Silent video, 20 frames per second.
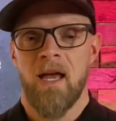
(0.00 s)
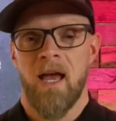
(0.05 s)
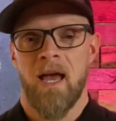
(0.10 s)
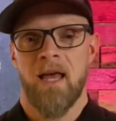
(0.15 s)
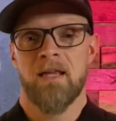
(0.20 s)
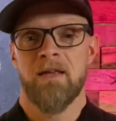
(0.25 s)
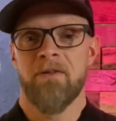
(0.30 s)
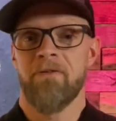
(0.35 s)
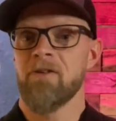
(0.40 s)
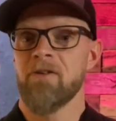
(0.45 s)

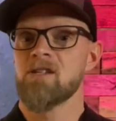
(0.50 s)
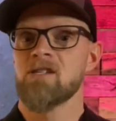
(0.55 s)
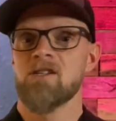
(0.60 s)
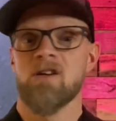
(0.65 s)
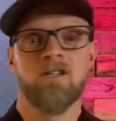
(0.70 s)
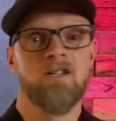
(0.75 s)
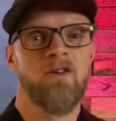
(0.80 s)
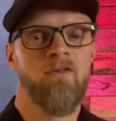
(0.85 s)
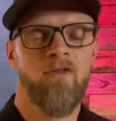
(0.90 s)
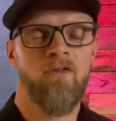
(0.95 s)
And if you're
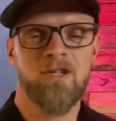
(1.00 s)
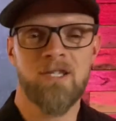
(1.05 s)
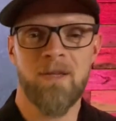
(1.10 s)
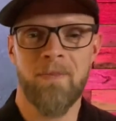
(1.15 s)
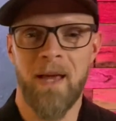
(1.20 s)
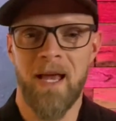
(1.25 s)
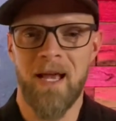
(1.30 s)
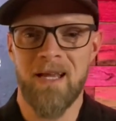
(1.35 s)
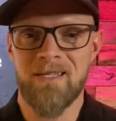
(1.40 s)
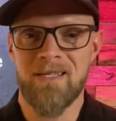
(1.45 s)
searching for
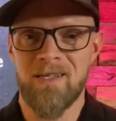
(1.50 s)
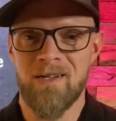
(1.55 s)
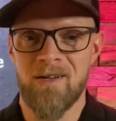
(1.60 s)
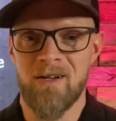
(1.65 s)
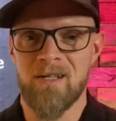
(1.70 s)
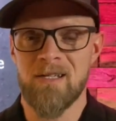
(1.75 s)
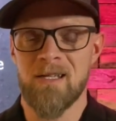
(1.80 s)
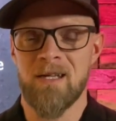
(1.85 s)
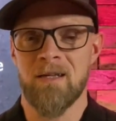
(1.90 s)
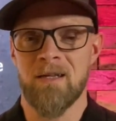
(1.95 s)
some
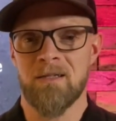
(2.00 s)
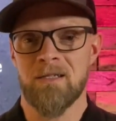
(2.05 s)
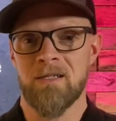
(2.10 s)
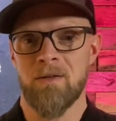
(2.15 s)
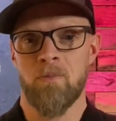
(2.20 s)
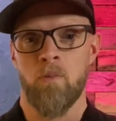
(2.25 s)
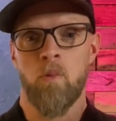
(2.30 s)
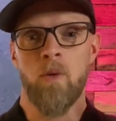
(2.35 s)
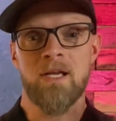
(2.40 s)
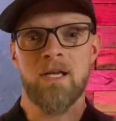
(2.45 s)
answers and
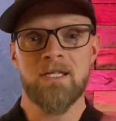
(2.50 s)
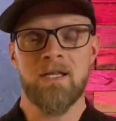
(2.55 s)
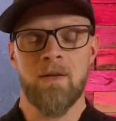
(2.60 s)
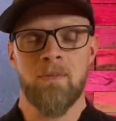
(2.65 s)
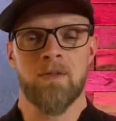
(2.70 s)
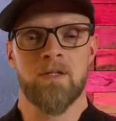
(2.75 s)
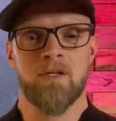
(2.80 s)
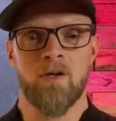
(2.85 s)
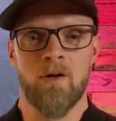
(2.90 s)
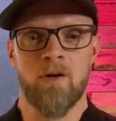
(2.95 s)
some
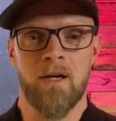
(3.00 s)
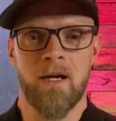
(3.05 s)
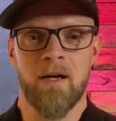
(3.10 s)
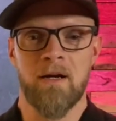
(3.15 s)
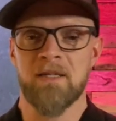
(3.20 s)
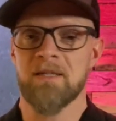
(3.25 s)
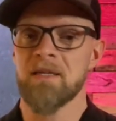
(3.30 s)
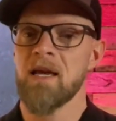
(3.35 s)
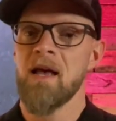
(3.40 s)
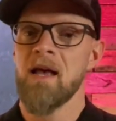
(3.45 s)
wisdom in certain
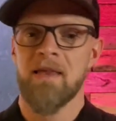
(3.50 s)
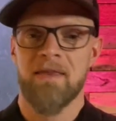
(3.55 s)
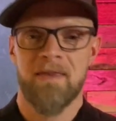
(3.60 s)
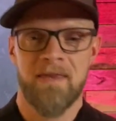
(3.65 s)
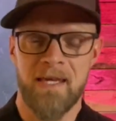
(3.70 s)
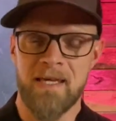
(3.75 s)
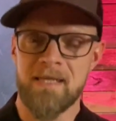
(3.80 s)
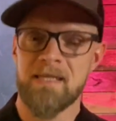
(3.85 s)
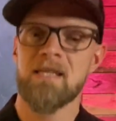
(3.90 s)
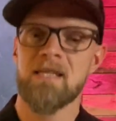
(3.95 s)
areas,
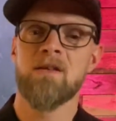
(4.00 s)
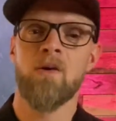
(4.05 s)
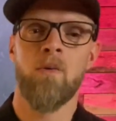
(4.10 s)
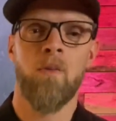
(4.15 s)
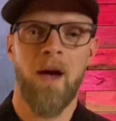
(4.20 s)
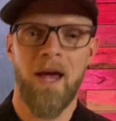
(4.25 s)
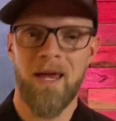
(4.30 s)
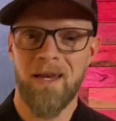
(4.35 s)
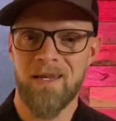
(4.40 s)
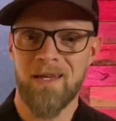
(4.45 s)
this is the
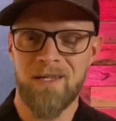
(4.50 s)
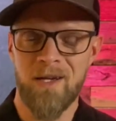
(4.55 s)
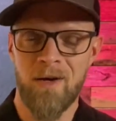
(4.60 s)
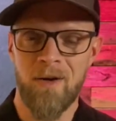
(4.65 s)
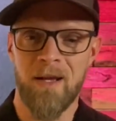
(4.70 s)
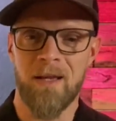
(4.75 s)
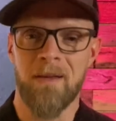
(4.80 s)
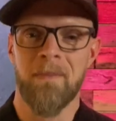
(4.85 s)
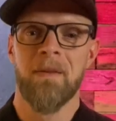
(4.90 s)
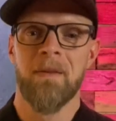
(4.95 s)
way to do
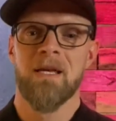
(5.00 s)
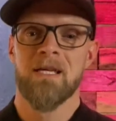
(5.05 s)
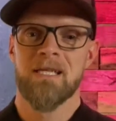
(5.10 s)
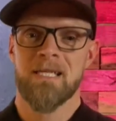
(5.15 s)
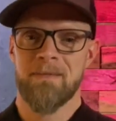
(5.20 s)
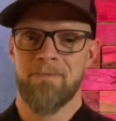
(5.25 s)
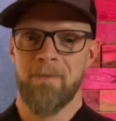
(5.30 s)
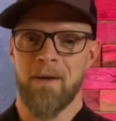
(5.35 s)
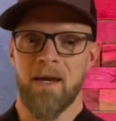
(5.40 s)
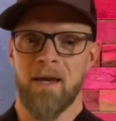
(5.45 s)
it.
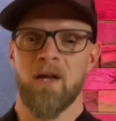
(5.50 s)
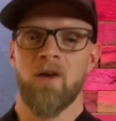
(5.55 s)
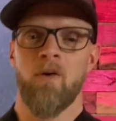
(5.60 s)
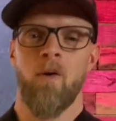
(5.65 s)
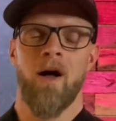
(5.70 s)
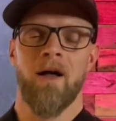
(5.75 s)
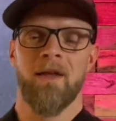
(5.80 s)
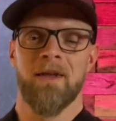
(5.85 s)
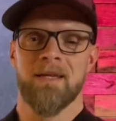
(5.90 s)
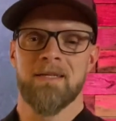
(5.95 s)
Spending
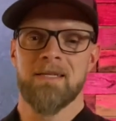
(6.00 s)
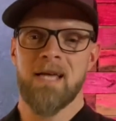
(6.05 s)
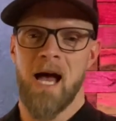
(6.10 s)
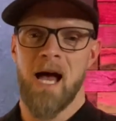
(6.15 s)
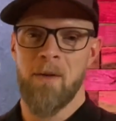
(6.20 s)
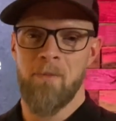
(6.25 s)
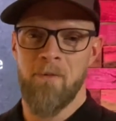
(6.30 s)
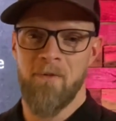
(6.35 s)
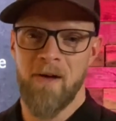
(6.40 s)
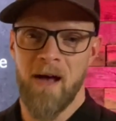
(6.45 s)
quality
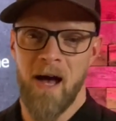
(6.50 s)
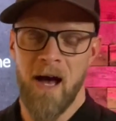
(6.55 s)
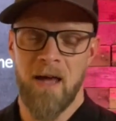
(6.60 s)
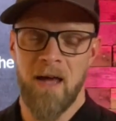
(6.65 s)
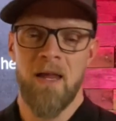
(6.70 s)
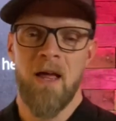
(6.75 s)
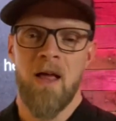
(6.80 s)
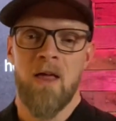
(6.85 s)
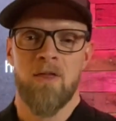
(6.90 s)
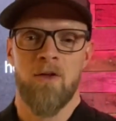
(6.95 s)
time with
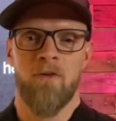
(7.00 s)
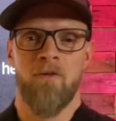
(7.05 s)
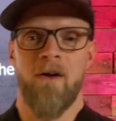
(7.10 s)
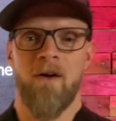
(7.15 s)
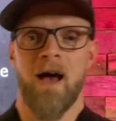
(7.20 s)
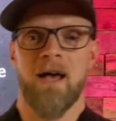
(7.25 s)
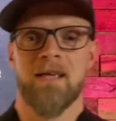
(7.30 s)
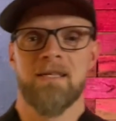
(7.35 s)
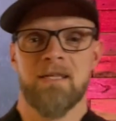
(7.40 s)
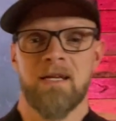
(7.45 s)
God through
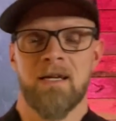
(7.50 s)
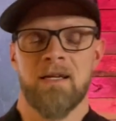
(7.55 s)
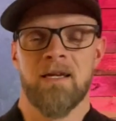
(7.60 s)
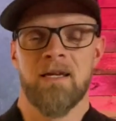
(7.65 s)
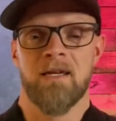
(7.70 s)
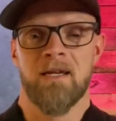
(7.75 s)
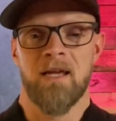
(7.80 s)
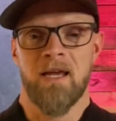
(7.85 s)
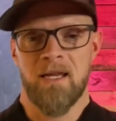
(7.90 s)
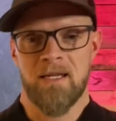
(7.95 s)
fasting
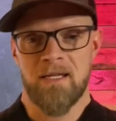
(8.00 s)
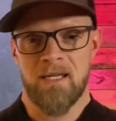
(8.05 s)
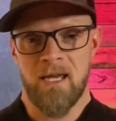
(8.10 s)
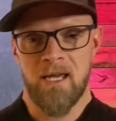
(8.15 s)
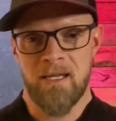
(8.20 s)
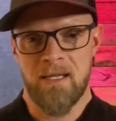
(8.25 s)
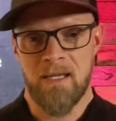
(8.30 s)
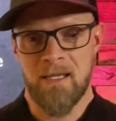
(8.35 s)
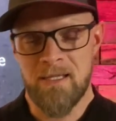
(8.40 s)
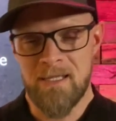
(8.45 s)

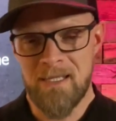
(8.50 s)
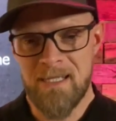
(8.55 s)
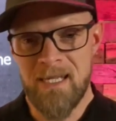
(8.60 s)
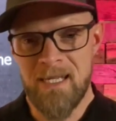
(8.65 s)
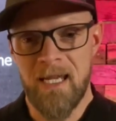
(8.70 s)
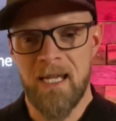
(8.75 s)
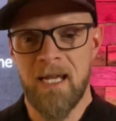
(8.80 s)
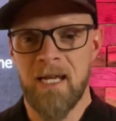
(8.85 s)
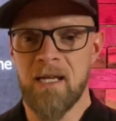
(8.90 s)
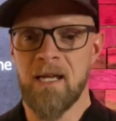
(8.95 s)
and
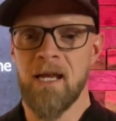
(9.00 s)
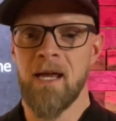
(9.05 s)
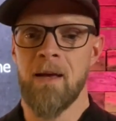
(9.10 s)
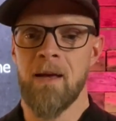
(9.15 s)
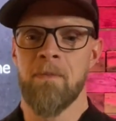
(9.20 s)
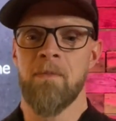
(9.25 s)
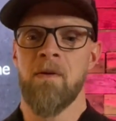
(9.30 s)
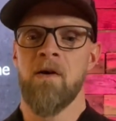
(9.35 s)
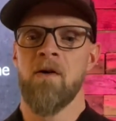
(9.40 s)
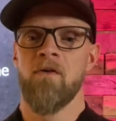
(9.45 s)
seeking
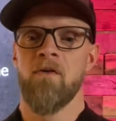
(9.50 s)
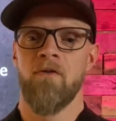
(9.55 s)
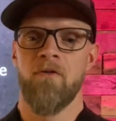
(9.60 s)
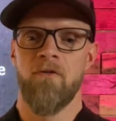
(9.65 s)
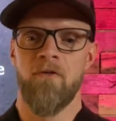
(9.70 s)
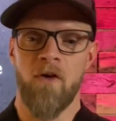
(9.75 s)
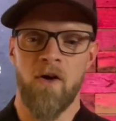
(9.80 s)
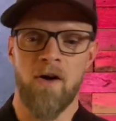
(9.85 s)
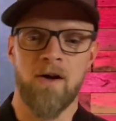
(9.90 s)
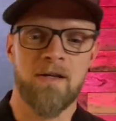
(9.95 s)
him
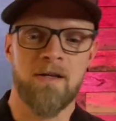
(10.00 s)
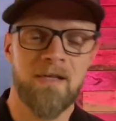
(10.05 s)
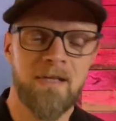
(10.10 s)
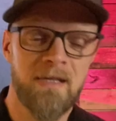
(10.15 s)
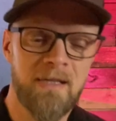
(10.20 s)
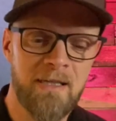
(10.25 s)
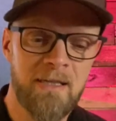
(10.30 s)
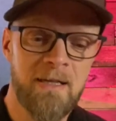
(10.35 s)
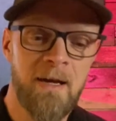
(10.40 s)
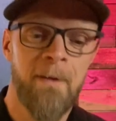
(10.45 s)

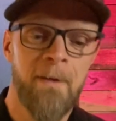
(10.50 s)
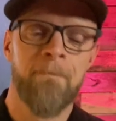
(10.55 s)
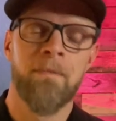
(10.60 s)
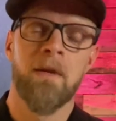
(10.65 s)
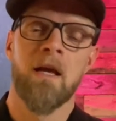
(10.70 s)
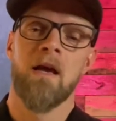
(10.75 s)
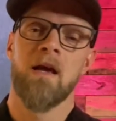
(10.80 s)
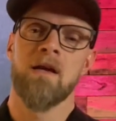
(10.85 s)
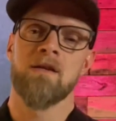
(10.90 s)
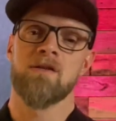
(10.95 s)
first.
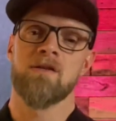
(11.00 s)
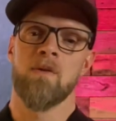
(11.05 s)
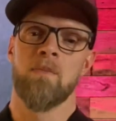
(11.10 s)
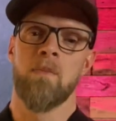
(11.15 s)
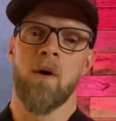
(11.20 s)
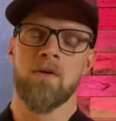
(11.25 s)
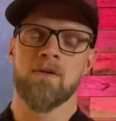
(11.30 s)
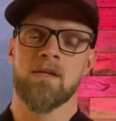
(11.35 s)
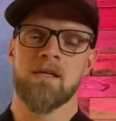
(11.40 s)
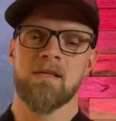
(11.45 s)
And so
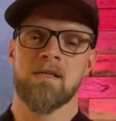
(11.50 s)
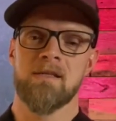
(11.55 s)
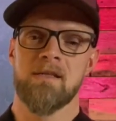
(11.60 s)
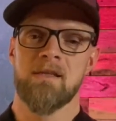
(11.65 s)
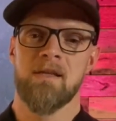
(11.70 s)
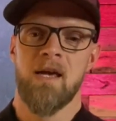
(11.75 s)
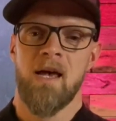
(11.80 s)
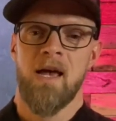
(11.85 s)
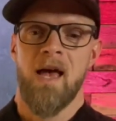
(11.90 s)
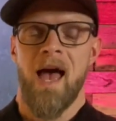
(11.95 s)

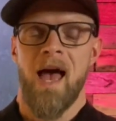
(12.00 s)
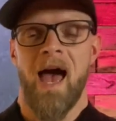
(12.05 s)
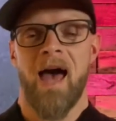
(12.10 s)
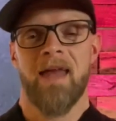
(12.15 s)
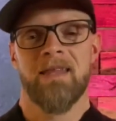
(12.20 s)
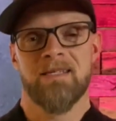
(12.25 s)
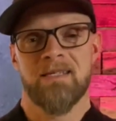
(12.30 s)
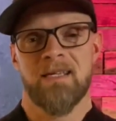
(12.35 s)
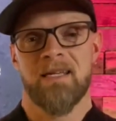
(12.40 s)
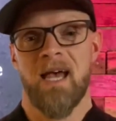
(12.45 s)
Moses
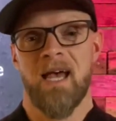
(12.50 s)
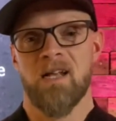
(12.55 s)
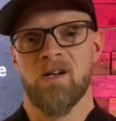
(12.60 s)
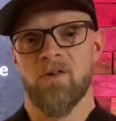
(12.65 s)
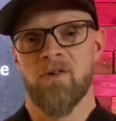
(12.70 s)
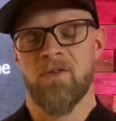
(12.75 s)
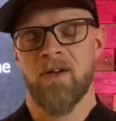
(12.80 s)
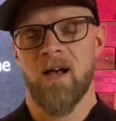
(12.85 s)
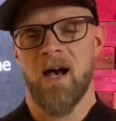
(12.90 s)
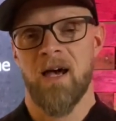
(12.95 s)
had this encounter
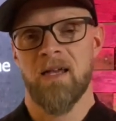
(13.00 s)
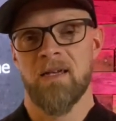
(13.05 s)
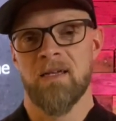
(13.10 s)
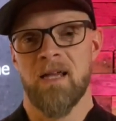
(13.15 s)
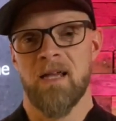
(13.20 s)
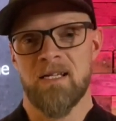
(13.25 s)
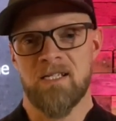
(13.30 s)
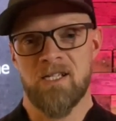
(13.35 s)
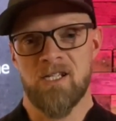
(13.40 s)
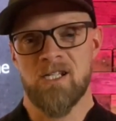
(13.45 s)
with God in
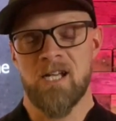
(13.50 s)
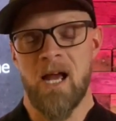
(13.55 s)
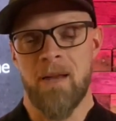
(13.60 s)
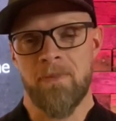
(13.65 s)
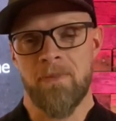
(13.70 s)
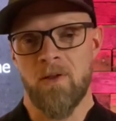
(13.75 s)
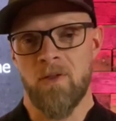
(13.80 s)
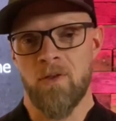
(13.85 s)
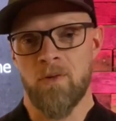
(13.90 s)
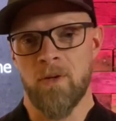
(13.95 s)
Exodus
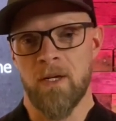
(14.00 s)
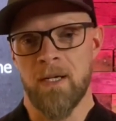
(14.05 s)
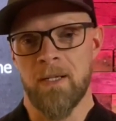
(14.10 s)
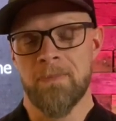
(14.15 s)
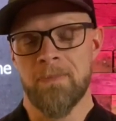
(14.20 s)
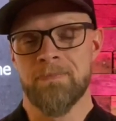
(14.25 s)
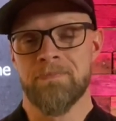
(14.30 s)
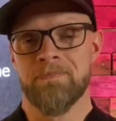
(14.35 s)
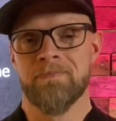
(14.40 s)
chapter 3.